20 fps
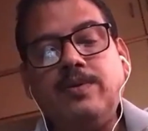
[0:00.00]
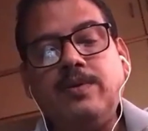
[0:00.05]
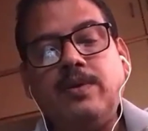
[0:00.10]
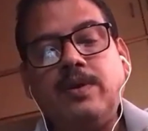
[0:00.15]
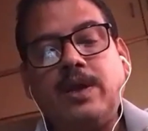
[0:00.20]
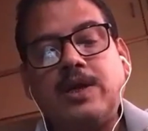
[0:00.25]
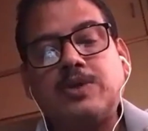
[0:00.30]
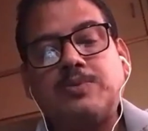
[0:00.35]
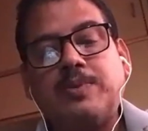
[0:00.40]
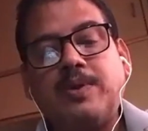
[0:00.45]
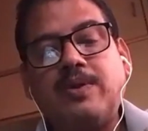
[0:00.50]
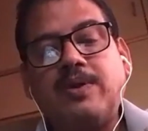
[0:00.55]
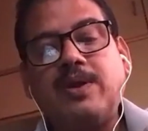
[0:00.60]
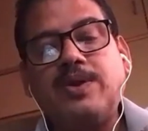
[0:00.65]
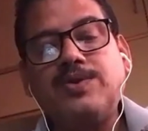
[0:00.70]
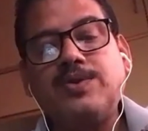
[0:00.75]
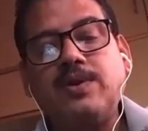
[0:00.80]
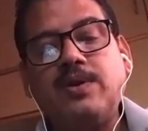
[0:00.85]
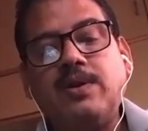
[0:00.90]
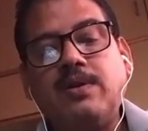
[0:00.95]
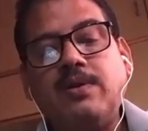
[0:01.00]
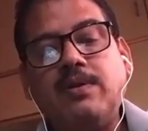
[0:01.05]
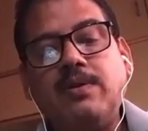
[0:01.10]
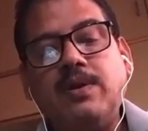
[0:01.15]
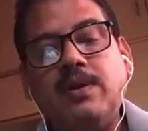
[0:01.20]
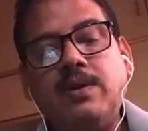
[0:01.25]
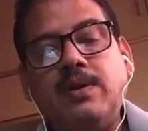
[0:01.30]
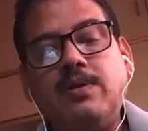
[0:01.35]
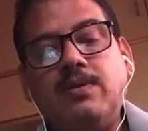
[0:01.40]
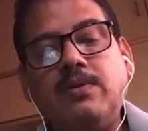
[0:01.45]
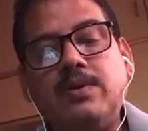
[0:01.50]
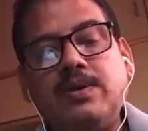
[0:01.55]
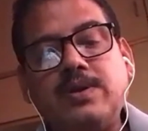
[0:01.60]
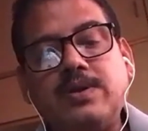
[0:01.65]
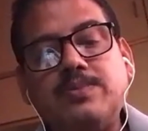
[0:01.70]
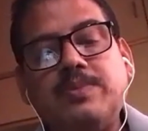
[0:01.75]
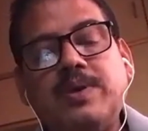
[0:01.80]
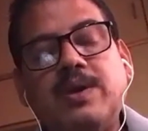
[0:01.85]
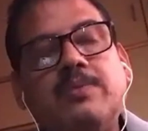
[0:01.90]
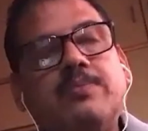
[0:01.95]
exploration,
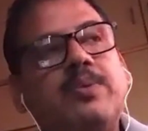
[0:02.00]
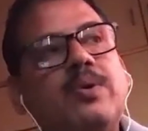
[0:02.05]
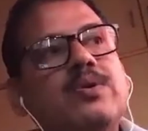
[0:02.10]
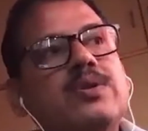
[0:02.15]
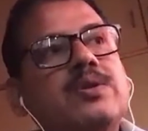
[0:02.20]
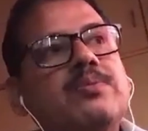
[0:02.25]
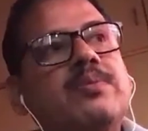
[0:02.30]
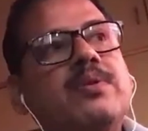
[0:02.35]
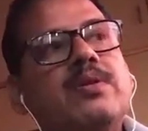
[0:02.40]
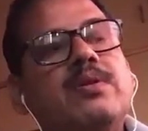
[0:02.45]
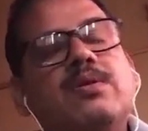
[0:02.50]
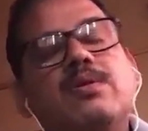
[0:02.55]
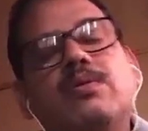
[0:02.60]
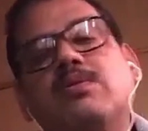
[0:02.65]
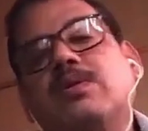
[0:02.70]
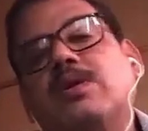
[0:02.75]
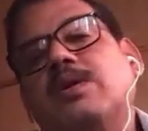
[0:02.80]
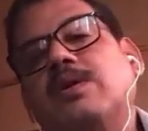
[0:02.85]
it's been possible through the